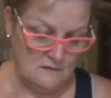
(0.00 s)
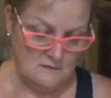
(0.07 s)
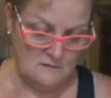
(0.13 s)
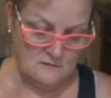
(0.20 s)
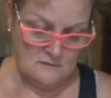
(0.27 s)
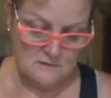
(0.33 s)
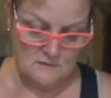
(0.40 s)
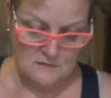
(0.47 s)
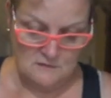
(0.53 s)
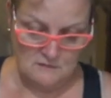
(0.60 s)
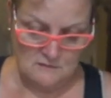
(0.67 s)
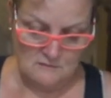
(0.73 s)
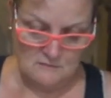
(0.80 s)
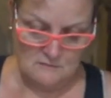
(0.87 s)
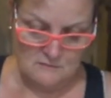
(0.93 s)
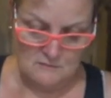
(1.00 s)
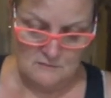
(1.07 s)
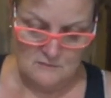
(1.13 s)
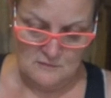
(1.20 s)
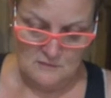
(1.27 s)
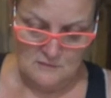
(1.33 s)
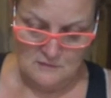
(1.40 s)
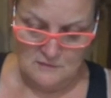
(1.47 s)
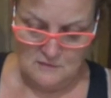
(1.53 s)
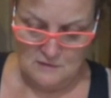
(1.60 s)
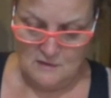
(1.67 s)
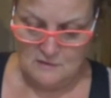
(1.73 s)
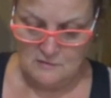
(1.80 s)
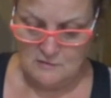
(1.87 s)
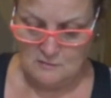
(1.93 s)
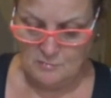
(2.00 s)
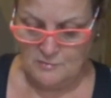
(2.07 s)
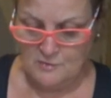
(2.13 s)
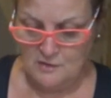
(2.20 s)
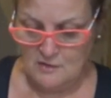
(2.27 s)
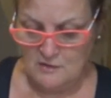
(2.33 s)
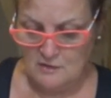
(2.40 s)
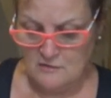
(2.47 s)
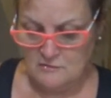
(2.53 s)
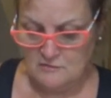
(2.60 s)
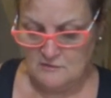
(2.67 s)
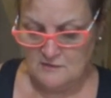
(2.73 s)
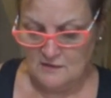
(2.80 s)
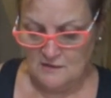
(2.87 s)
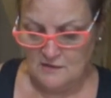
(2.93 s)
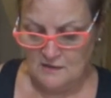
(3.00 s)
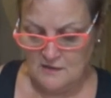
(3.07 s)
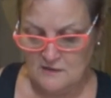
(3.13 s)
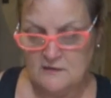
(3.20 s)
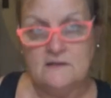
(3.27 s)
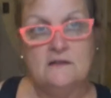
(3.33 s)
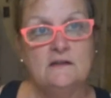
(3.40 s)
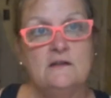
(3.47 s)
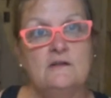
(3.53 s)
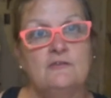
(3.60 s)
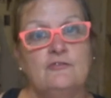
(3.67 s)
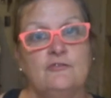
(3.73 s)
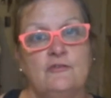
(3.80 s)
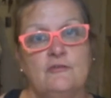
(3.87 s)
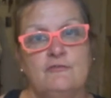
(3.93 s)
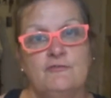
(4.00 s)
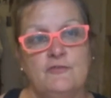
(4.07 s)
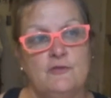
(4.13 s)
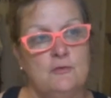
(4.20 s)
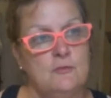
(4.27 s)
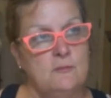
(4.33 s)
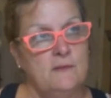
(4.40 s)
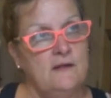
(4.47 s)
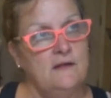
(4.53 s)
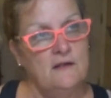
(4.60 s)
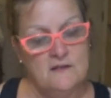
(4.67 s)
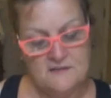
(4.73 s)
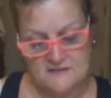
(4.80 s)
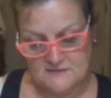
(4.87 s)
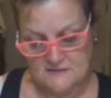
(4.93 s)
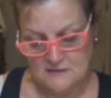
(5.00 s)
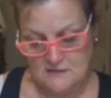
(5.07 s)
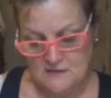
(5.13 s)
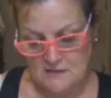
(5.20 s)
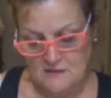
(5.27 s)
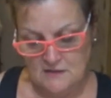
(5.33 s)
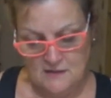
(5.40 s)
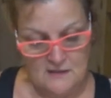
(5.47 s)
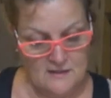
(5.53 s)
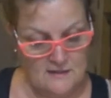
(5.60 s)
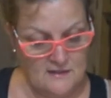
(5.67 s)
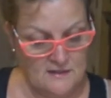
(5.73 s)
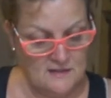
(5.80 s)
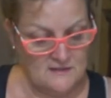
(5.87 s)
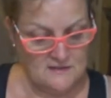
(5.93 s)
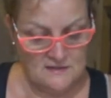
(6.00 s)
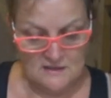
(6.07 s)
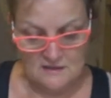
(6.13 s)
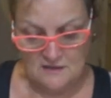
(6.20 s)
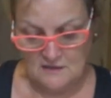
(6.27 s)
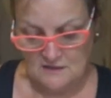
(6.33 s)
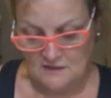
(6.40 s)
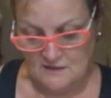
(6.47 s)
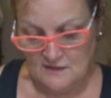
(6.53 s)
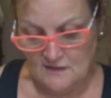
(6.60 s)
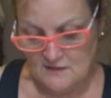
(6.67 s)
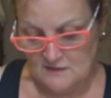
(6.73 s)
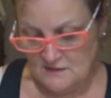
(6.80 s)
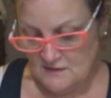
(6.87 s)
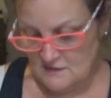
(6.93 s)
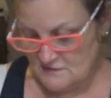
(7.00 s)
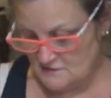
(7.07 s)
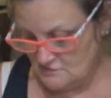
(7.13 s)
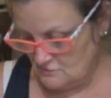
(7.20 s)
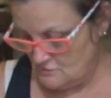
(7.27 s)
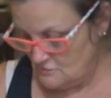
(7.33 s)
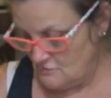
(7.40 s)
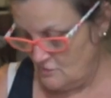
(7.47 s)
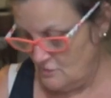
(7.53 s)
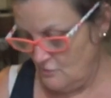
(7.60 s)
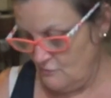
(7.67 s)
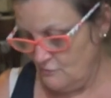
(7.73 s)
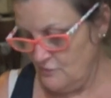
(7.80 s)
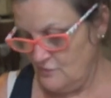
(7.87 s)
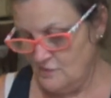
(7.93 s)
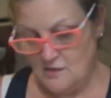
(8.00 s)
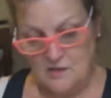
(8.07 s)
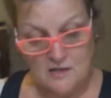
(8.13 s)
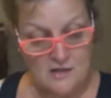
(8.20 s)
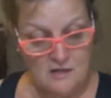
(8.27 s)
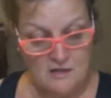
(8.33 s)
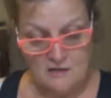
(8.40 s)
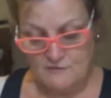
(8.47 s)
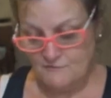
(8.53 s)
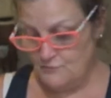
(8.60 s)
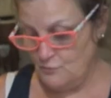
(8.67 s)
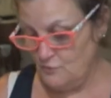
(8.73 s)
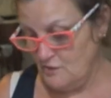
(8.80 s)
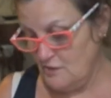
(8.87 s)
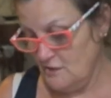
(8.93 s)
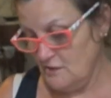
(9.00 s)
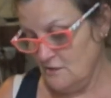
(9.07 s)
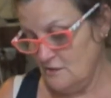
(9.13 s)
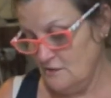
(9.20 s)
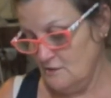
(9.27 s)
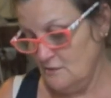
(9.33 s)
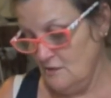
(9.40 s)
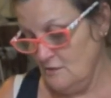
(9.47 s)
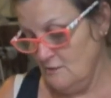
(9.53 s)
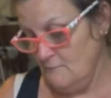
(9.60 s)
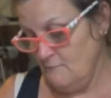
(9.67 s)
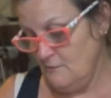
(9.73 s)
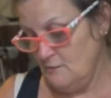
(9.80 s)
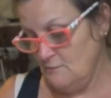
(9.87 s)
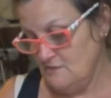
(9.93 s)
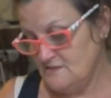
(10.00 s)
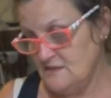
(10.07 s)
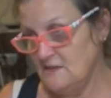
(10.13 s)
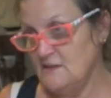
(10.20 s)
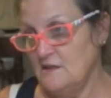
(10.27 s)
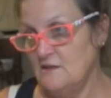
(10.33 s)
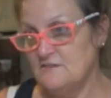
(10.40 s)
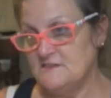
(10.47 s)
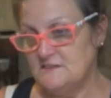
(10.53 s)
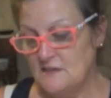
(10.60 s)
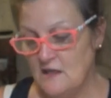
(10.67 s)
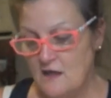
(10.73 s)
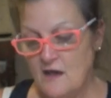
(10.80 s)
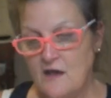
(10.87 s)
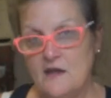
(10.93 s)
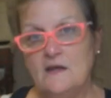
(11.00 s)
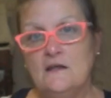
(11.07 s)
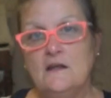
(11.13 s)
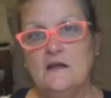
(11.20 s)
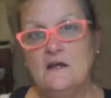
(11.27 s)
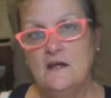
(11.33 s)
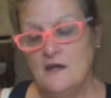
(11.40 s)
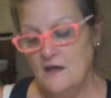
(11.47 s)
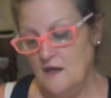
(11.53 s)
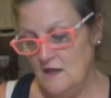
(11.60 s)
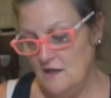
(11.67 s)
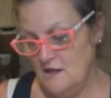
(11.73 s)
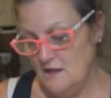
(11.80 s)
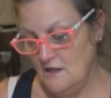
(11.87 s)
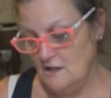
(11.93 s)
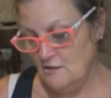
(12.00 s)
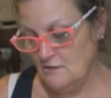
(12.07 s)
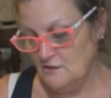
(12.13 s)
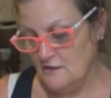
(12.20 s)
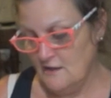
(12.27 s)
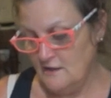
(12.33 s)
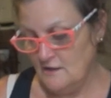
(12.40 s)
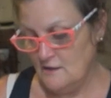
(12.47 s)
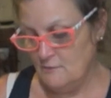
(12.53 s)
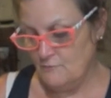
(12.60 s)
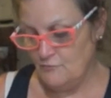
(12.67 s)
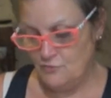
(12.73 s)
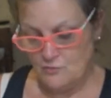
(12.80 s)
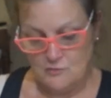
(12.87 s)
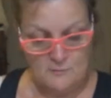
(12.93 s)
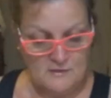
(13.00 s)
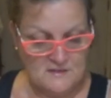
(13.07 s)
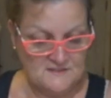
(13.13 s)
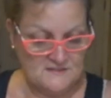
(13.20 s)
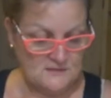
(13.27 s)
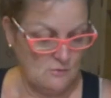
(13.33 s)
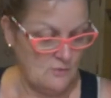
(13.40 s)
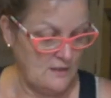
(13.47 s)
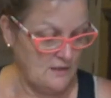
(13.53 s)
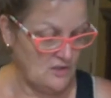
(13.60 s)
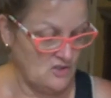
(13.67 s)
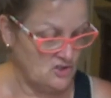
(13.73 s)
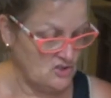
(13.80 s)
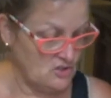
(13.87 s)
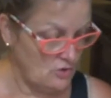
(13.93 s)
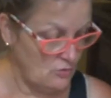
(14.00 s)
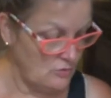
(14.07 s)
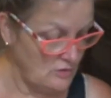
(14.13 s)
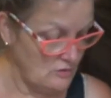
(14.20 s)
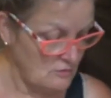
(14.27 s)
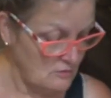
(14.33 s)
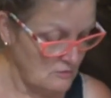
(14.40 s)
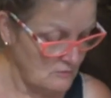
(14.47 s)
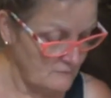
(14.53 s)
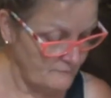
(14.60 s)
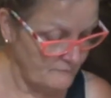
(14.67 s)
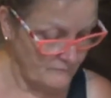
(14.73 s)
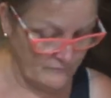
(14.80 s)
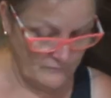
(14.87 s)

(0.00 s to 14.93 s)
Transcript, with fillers: And I'm going to put it under the light here for a few minutes and let the light get to it hopefully enough where I can maybe take it outside and it'll light up for me so I can show you.